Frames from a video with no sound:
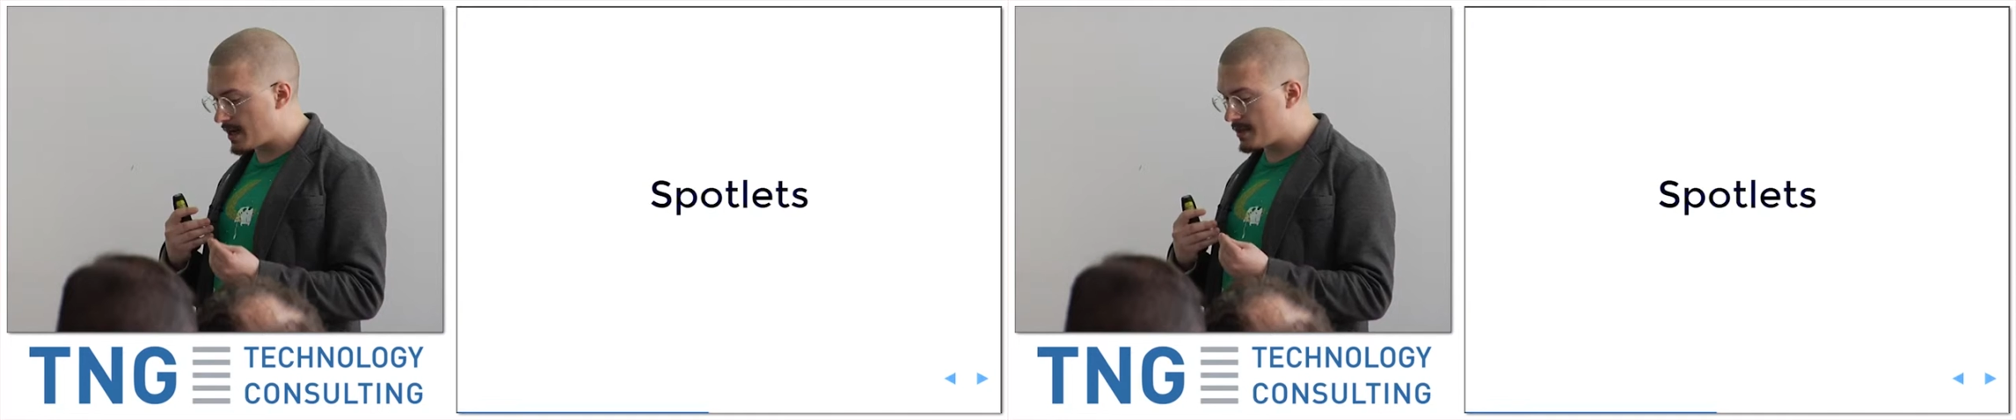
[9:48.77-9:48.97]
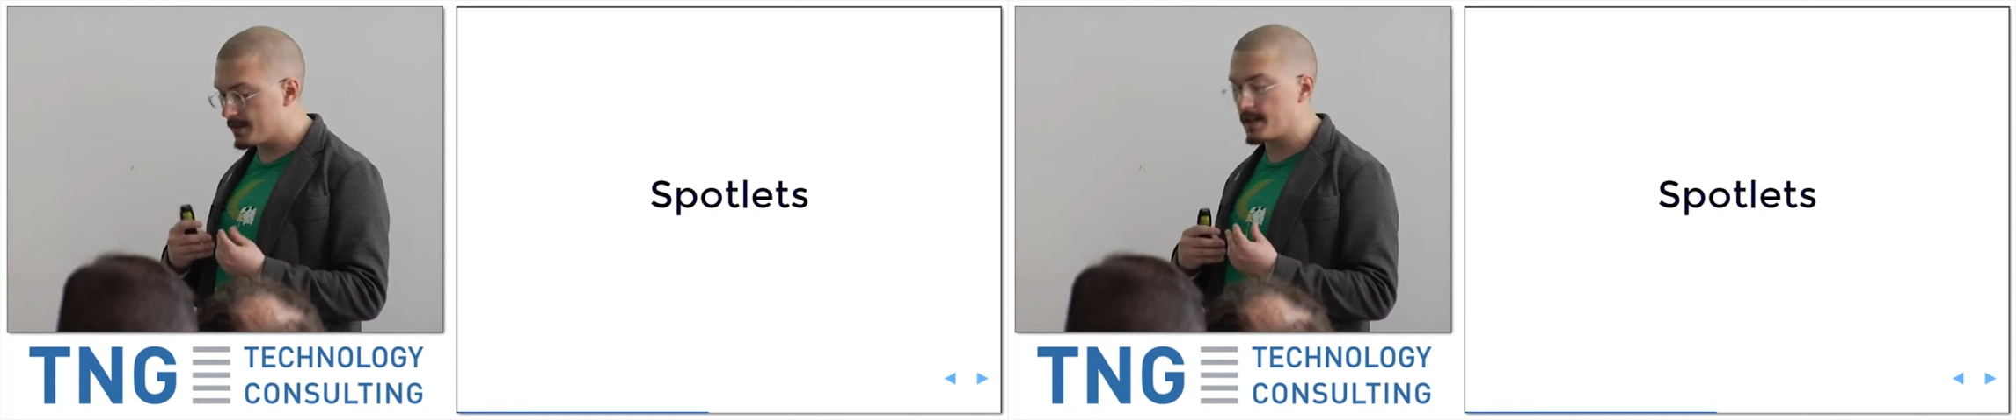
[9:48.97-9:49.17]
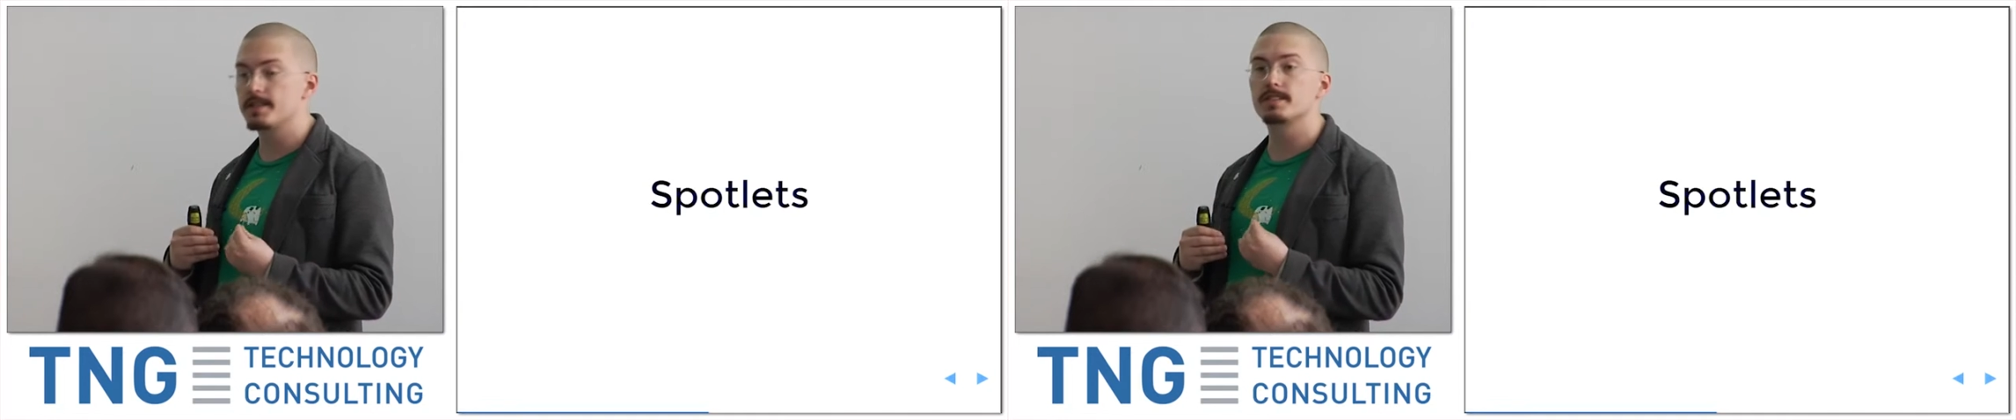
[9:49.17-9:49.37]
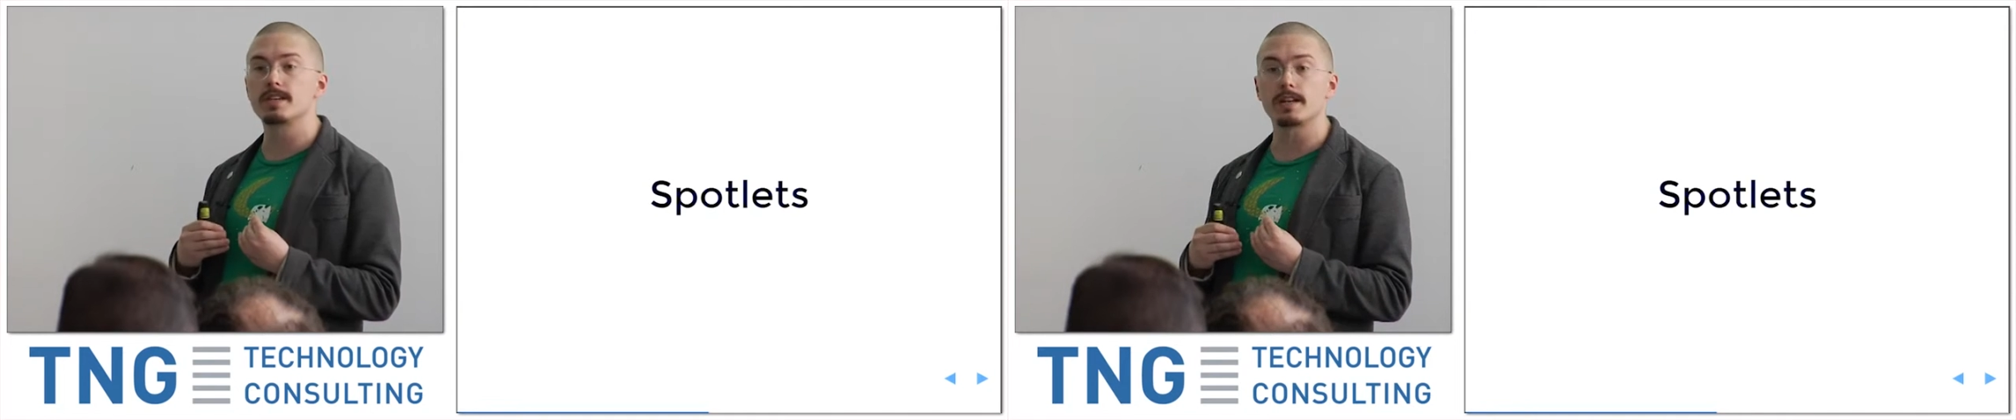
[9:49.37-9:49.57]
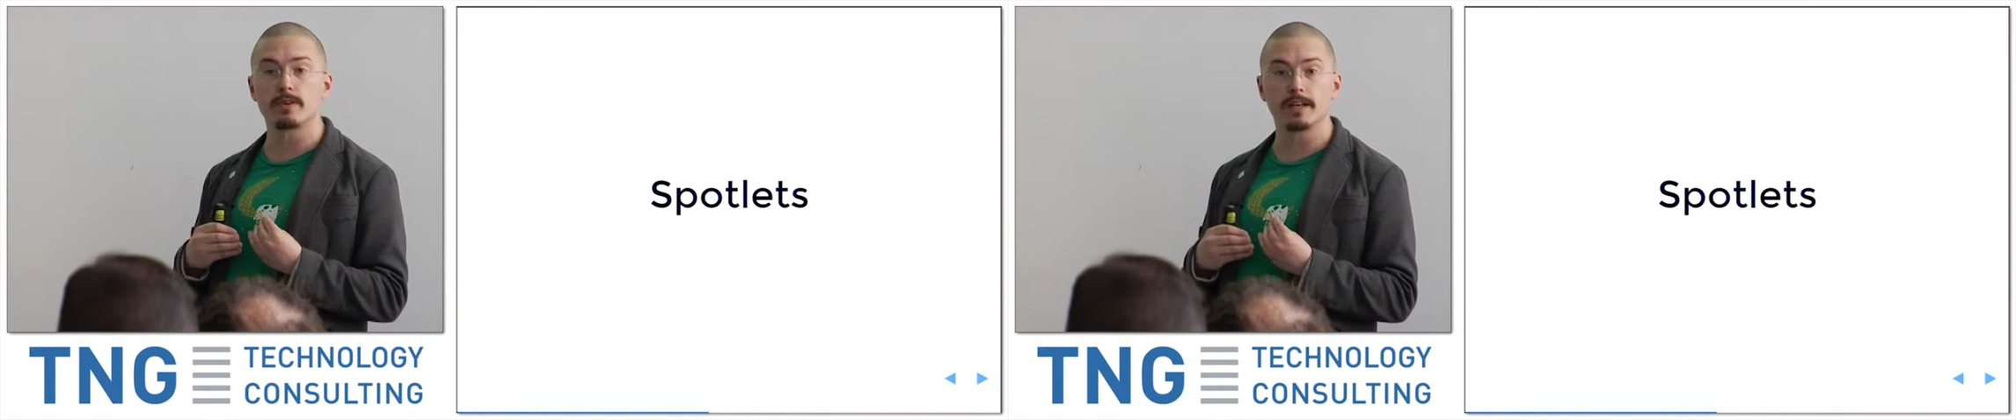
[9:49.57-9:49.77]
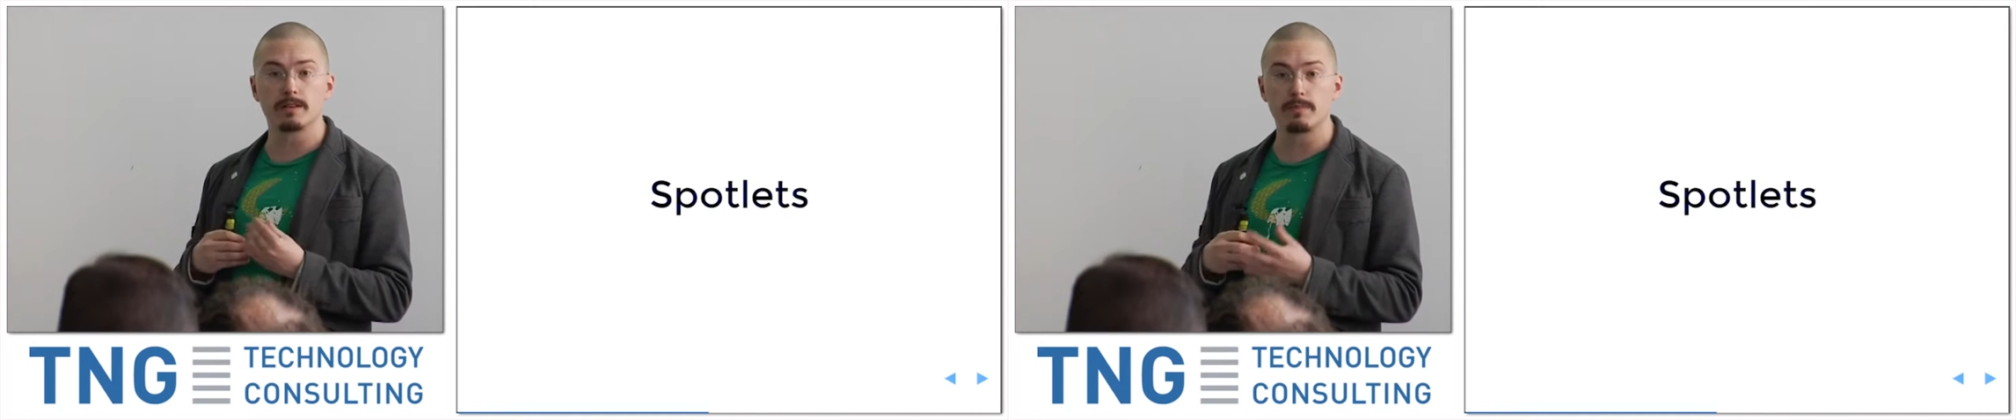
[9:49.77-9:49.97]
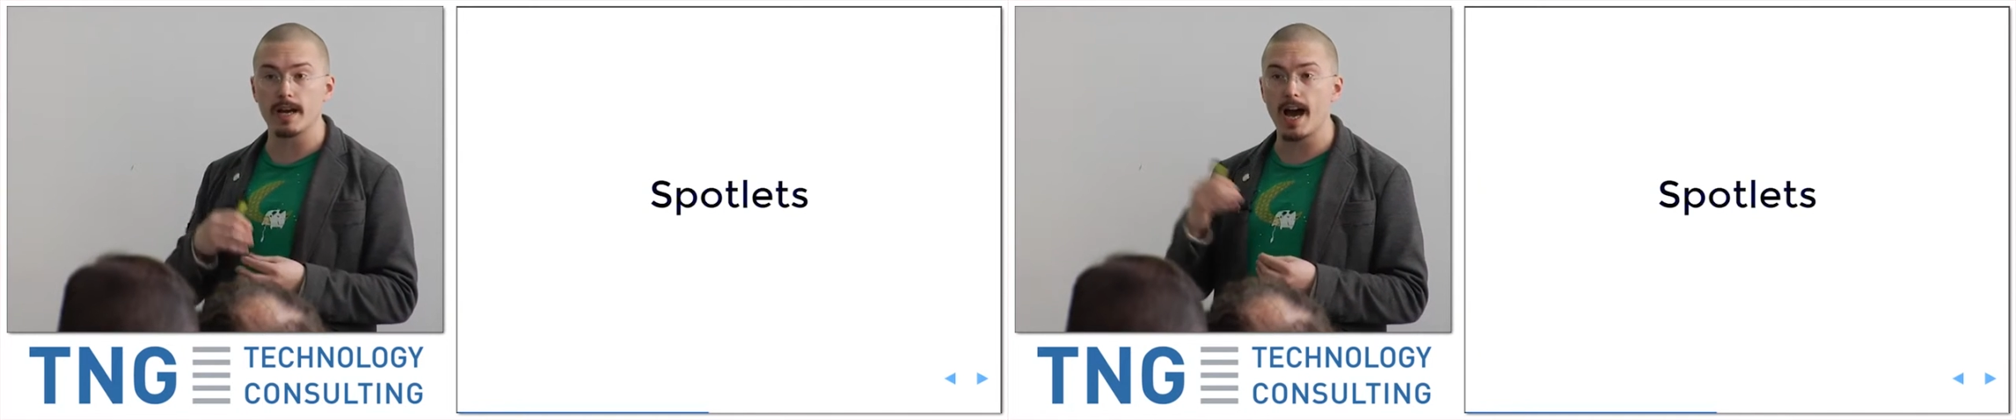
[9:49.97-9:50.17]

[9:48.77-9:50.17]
and that is generated by